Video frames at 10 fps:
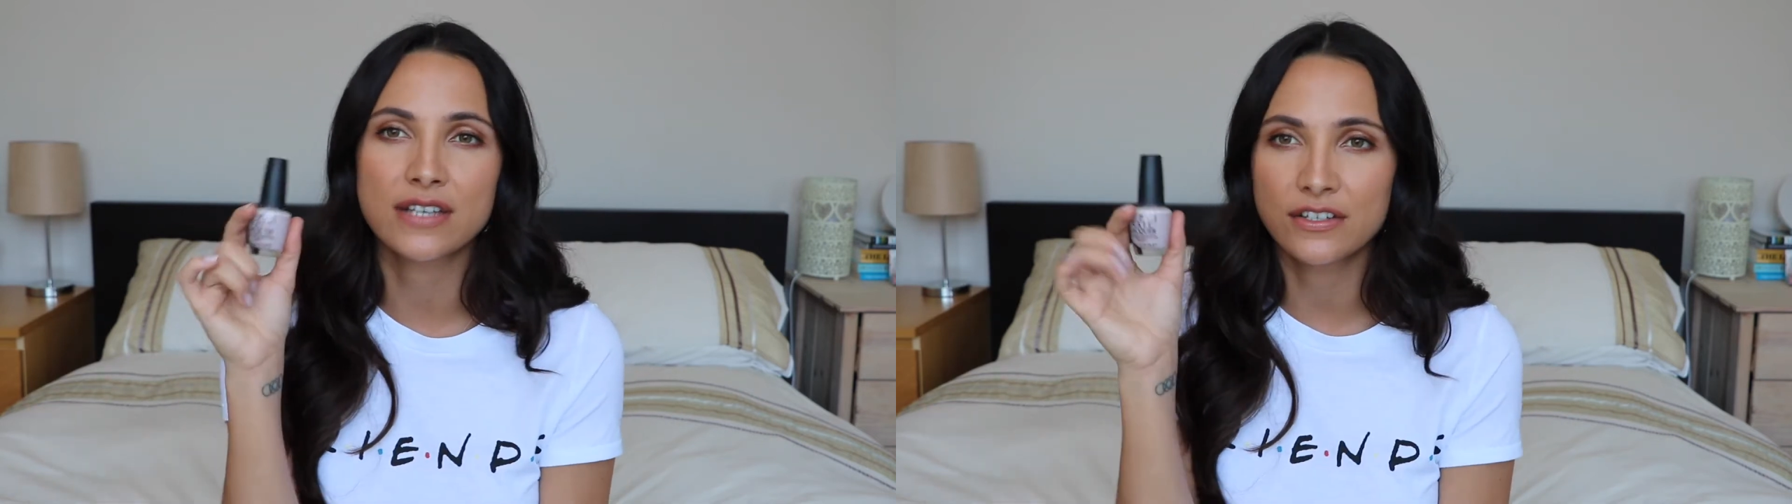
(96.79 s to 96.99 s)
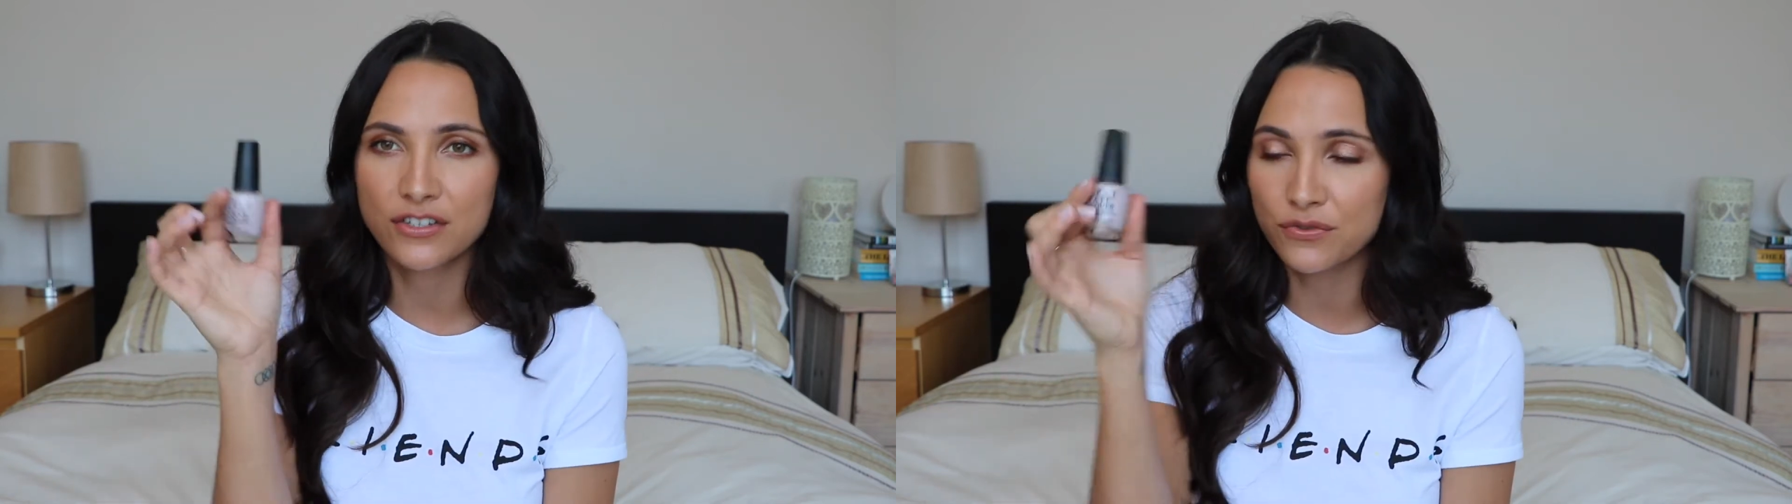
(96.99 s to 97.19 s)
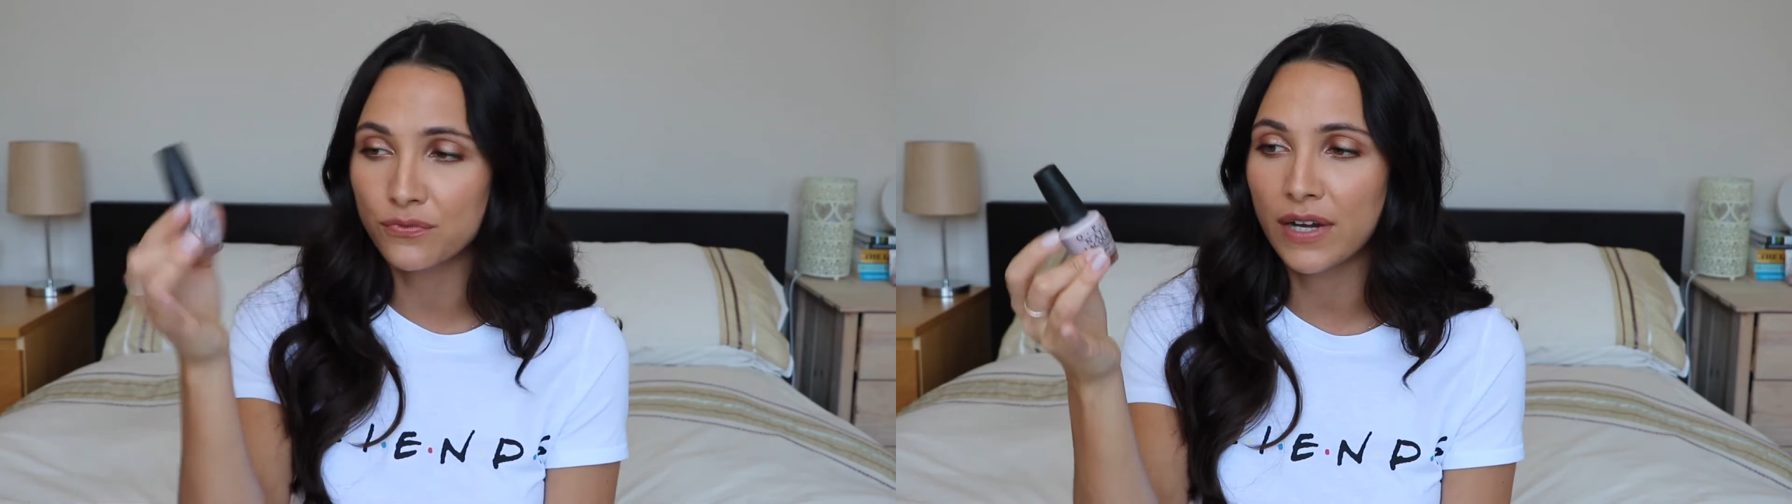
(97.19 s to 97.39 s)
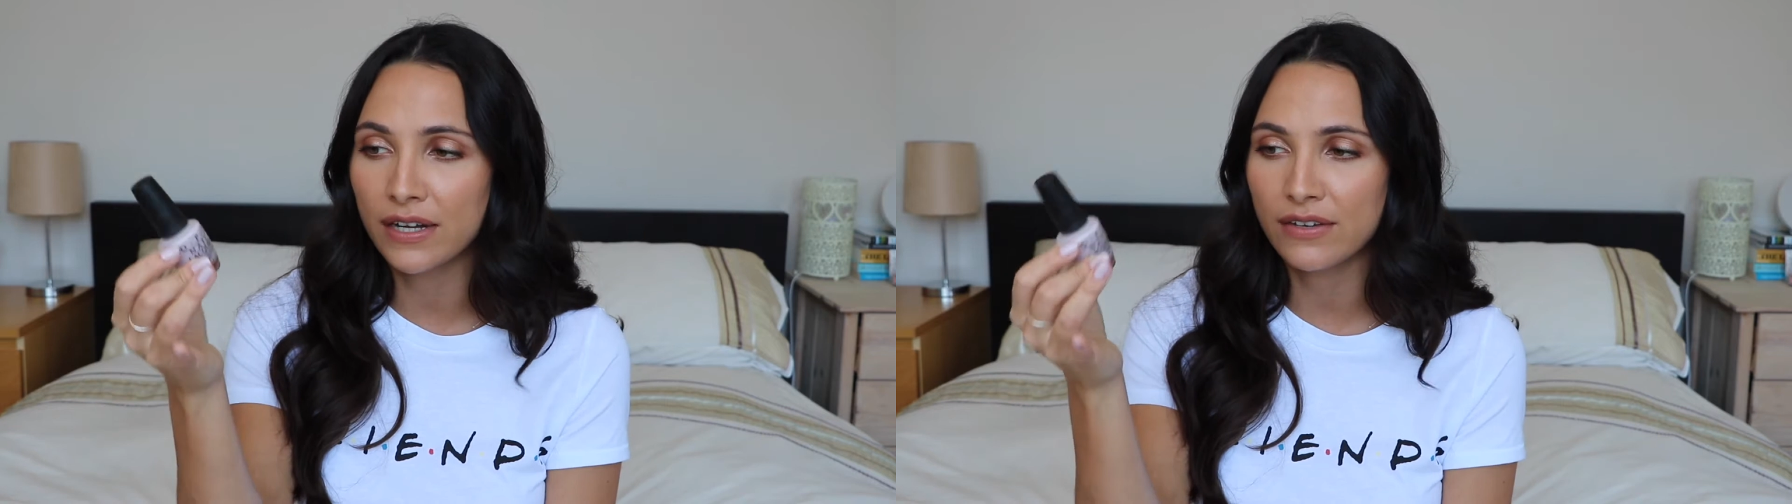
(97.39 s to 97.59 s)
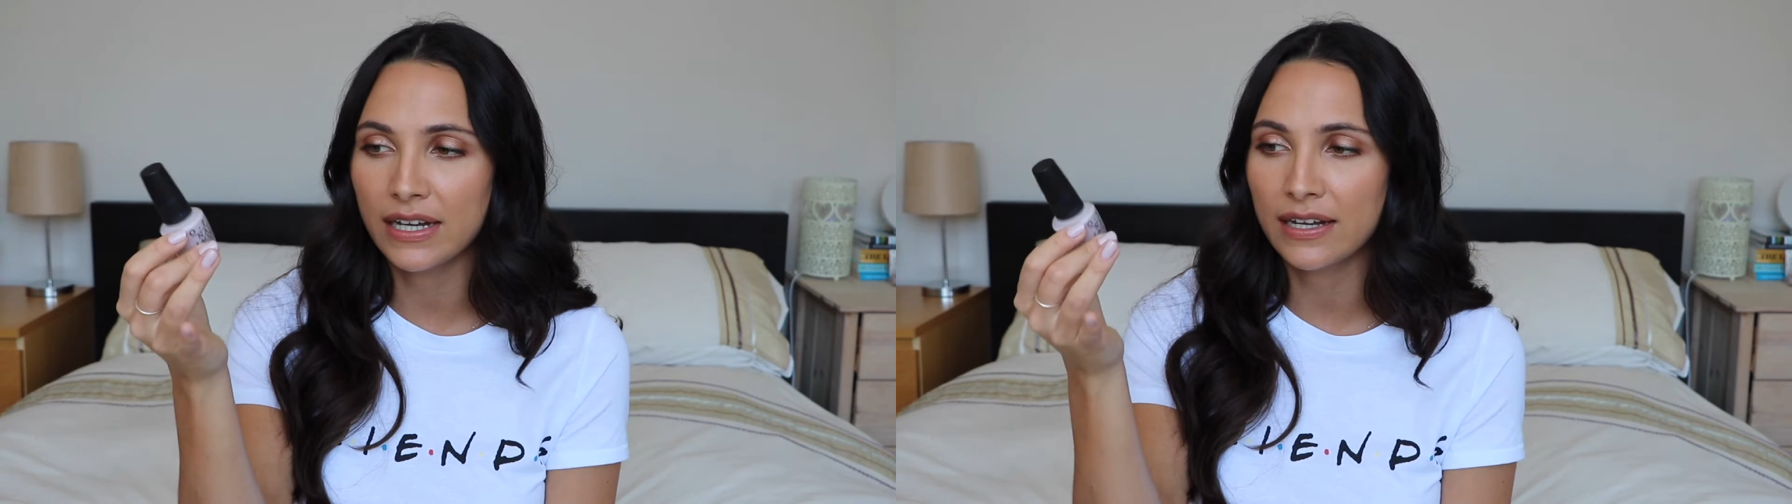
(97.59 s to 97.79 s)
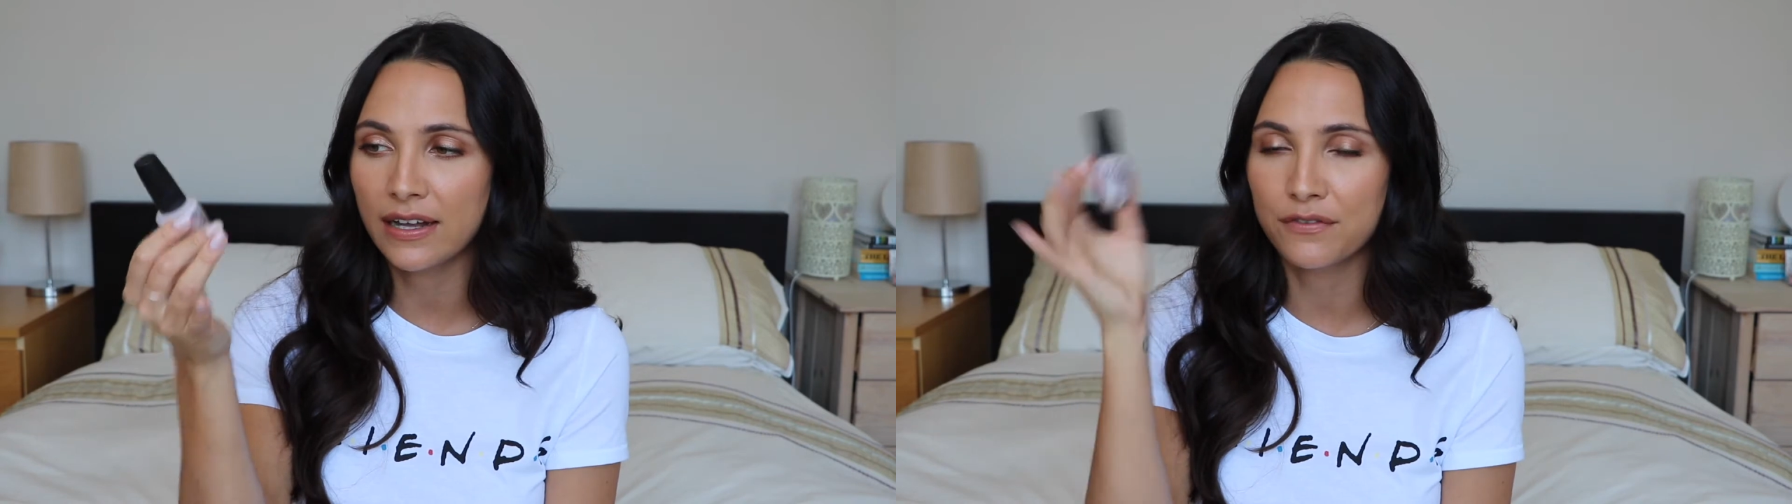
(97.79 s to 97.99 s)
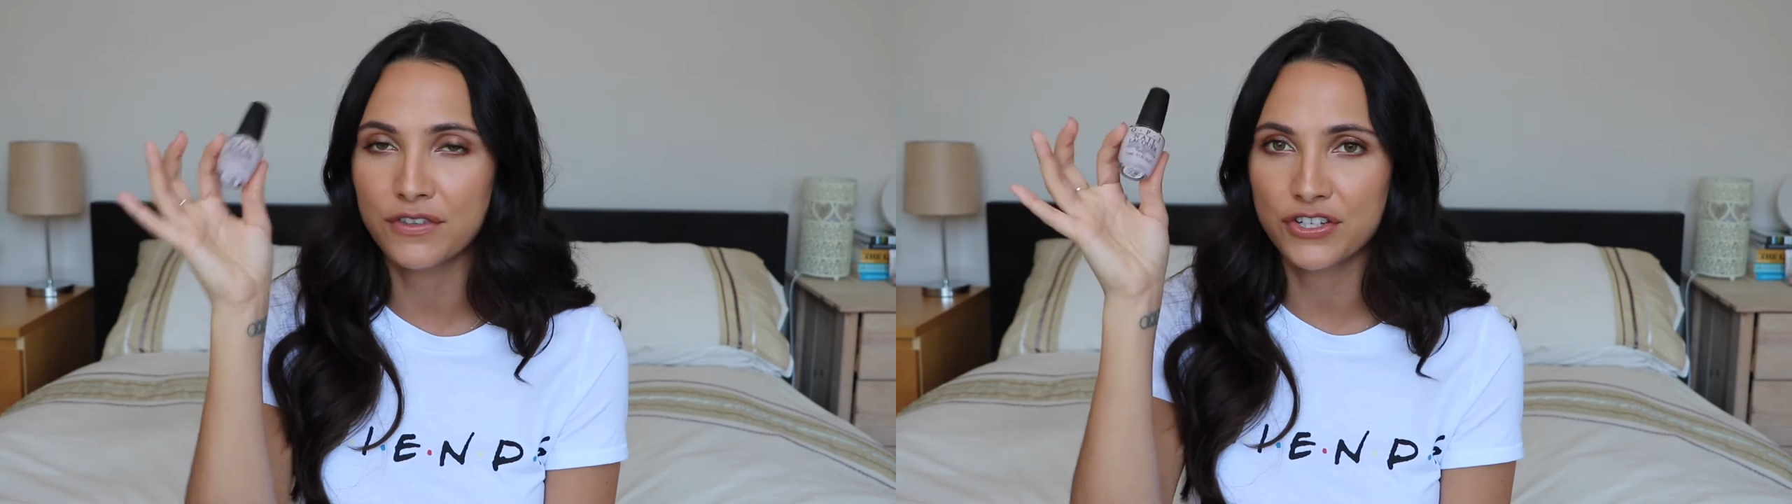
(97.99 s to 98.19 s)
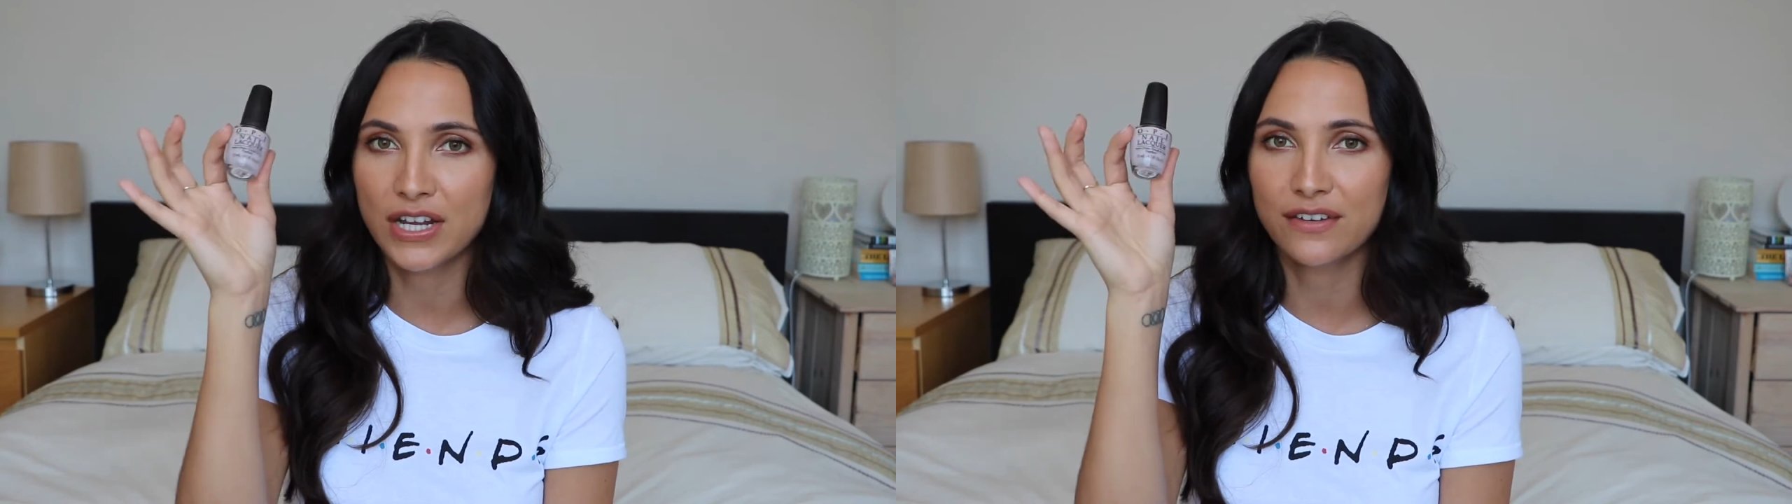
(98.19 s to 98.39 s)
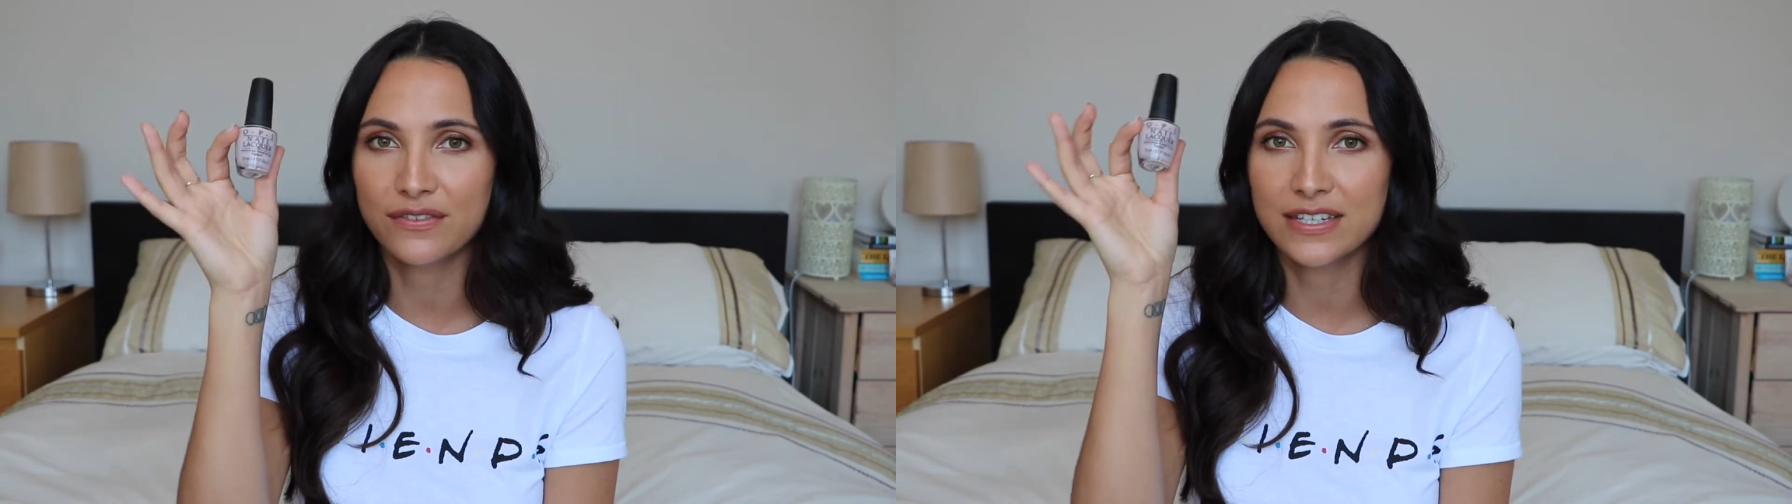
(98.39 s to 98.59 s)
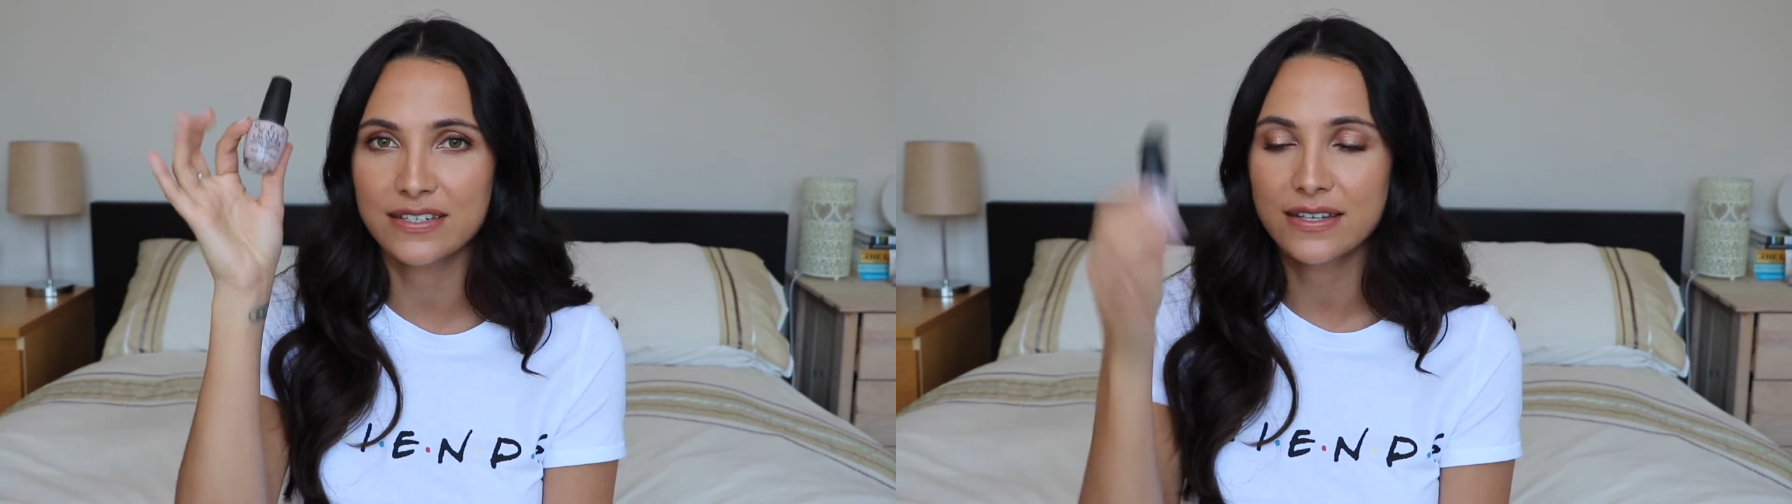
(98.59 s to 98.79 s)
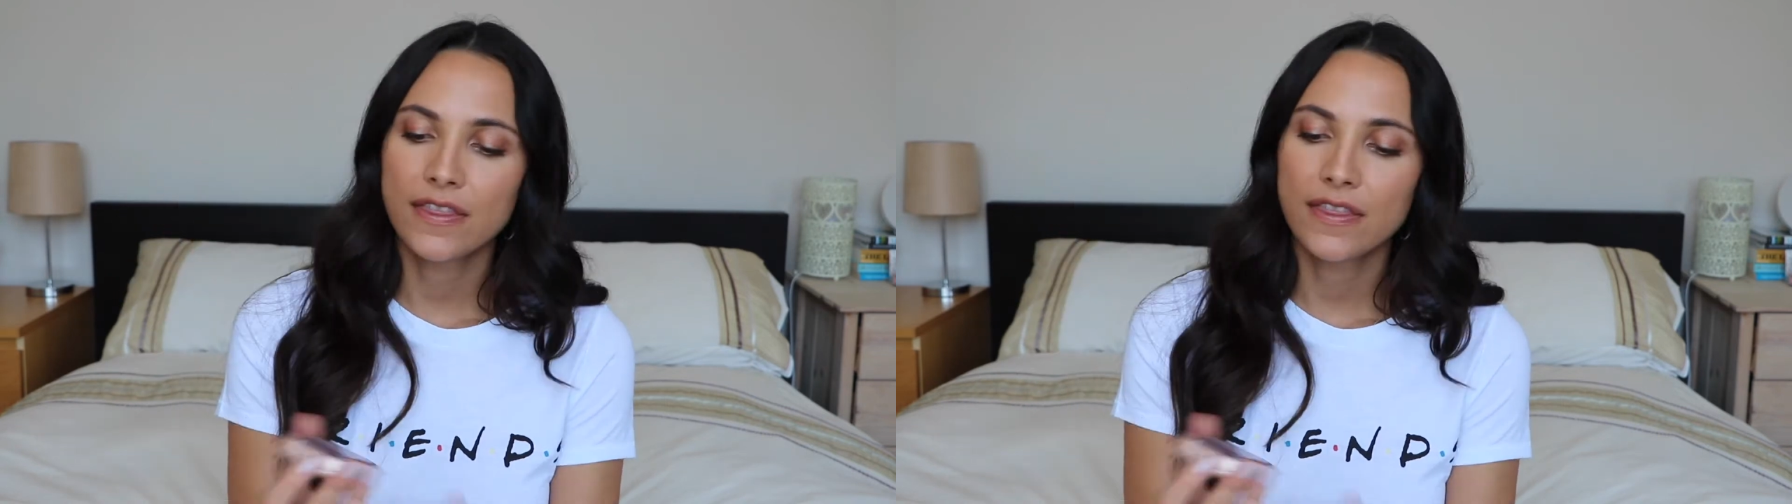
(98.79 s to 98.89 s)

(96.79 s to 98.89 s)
I just really love the shade of this.